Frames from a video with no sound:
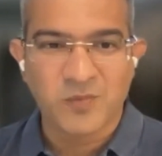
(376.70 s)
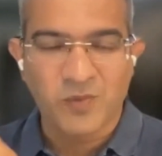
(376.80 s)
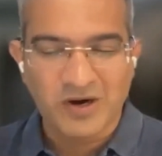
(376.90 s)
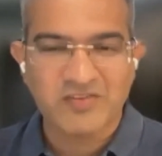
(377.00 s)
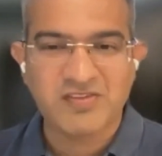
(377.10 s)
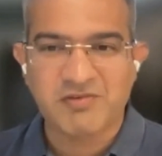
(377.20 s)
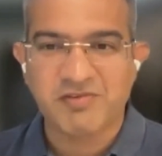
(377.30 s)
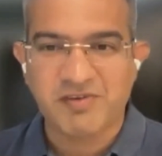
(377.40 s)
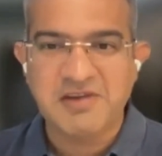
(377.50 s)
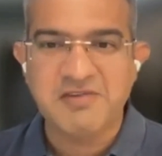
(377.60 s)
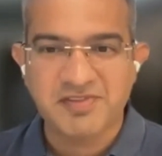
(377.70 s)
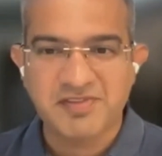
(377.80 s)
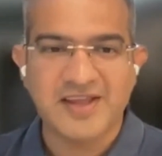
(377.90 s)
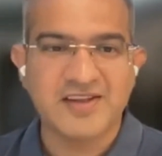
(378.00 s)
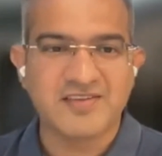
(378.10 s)
what's the five
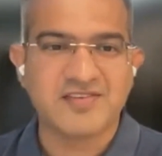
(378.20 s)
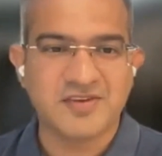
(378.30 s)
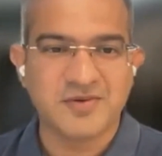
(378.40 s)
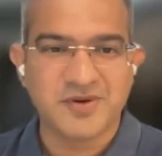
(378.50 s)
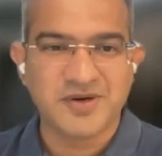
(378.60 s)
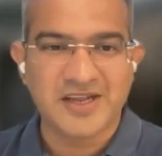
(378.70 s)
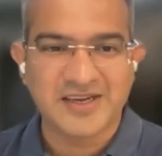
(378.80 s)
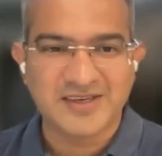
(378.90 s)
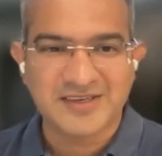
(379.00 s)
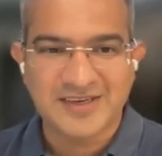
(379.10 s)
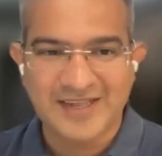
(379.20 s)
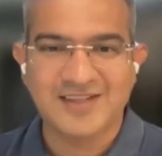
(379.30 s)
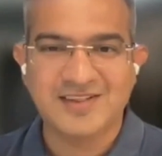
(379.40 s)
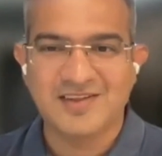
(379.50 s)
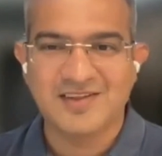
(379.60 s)
things you would like
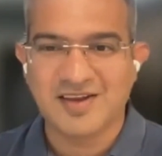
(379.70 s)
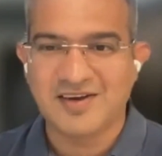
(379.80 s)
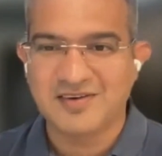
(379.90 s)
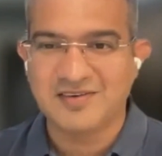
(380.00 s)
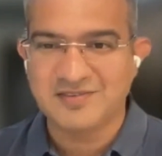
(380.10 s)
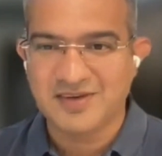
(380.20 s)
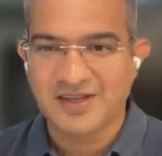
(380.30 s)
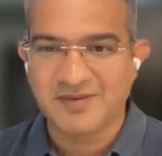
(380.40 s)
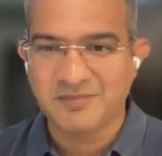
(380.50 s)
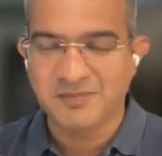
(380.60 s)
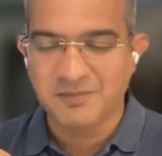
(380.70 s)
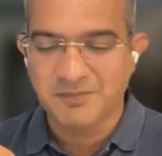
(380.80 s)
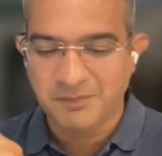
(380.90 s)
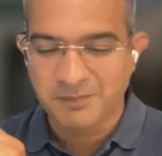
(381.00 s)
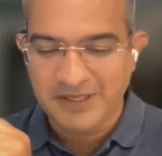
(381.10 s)
take this and like
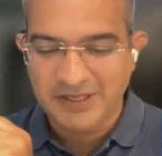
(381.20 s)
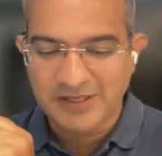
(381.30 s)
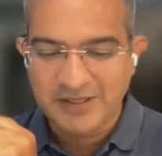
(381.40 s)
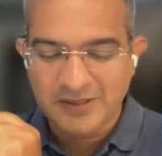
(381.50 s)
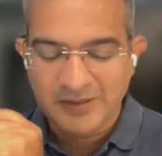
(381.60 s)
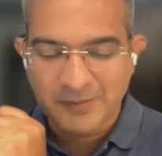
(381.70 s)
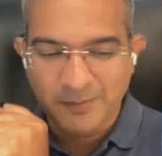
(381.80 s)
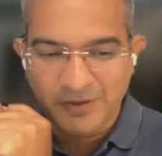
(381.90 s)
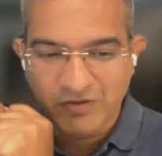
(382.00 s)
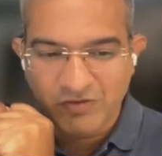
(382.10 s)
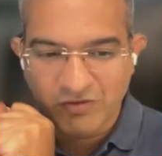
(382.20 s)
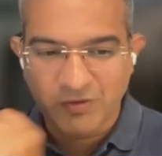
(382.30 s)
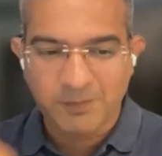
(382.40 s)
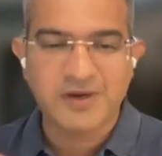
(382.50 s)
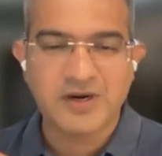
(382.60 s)
be be
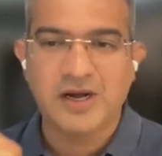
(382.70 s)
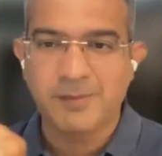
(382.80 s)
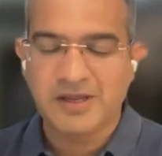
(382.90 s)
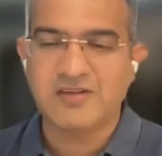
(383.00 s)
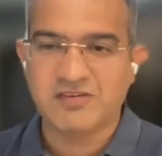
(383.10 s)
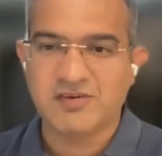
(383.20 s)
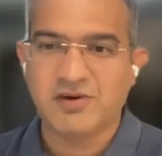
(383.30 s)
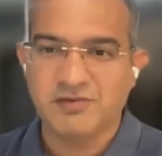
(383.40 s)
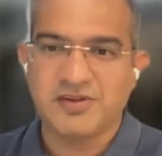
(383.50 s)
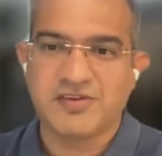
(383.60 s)
super amazed of